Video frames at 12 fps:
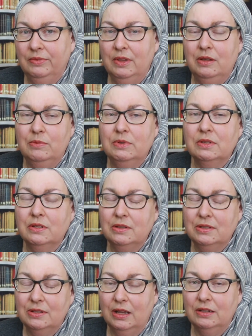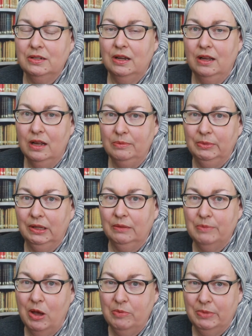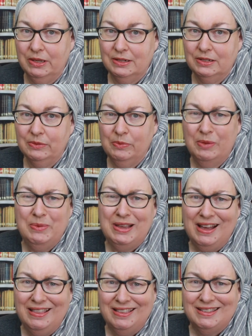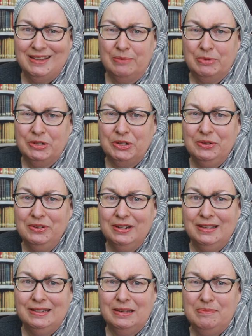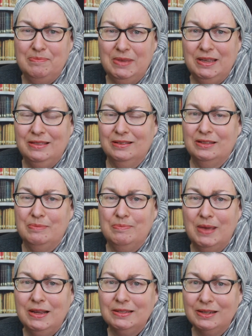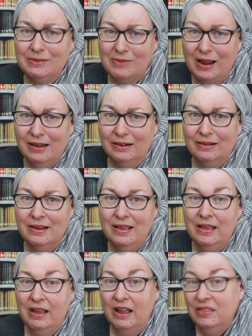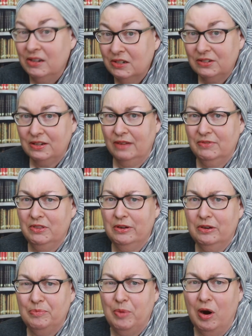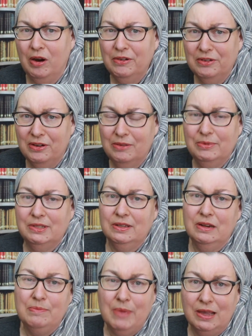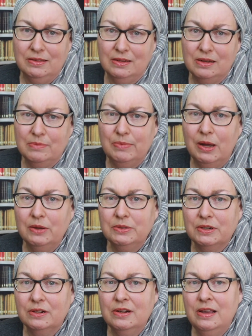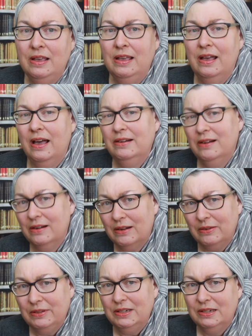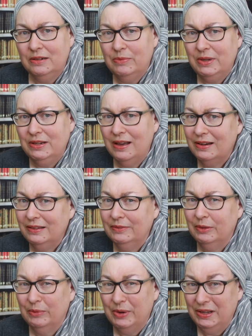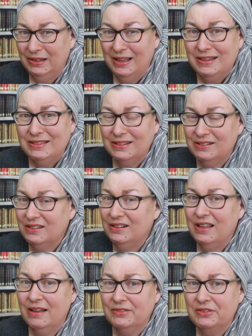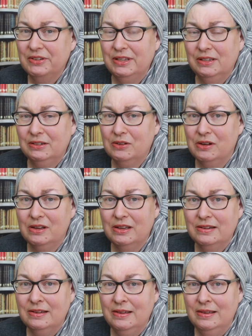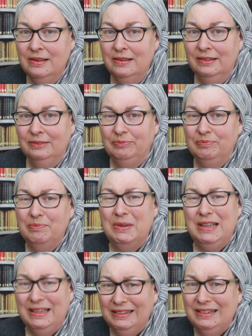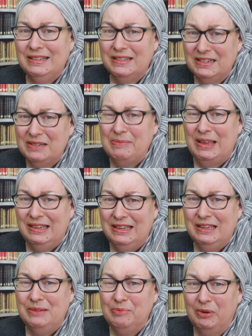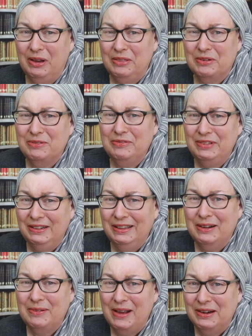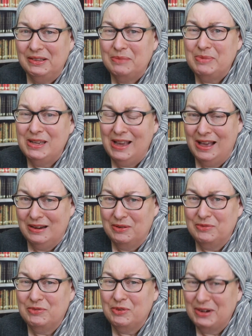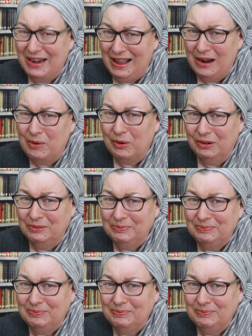It was such a humbling moment when we got this opportunity to meet this amazing writer and then discovered that her partner was an amazing composer. And not only did we not even realize it until after he had gone, but he had listened to my kid brother fiddling around on the piano for an hour.